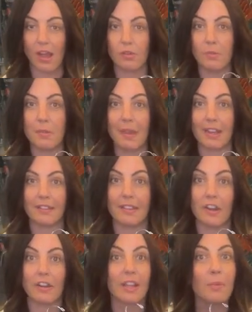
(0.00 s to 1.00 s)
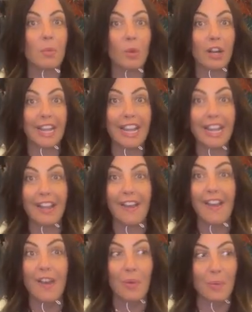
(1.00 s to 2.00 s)
I will be back Saturday morning
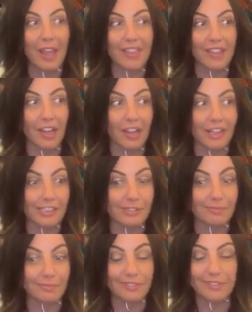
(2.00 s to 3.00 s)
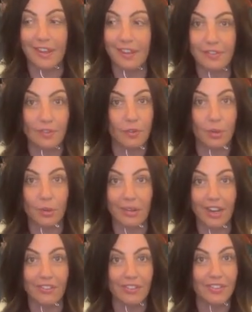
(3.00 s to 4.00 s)
with um, tons of new
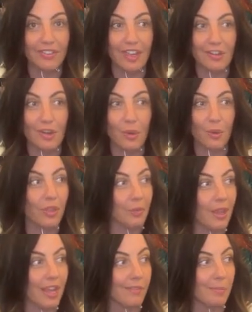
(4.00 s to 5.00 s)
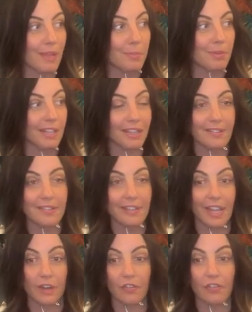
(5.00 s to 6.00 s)
arrivals. I know that we have big plans to
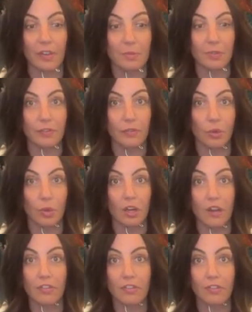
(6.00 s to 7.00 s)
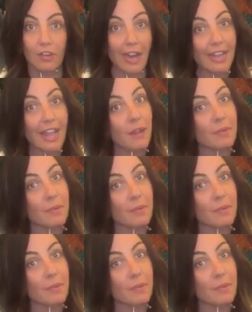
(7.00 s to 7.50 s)
kind of flip the floor on Friday.